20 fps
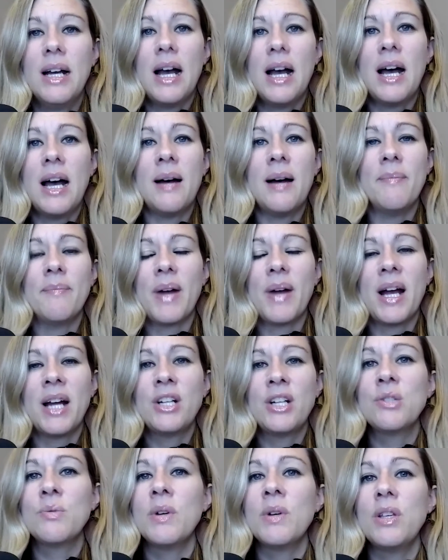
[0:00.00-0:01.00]
I
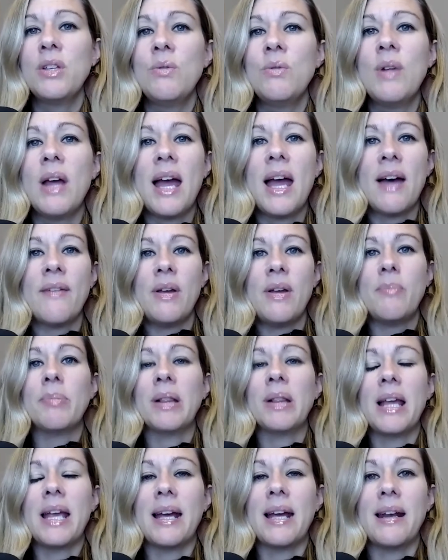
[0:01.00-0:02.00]
just want you to have a
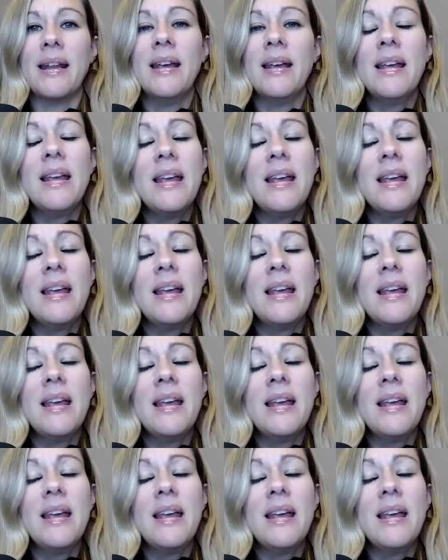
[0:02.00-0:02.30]
plan.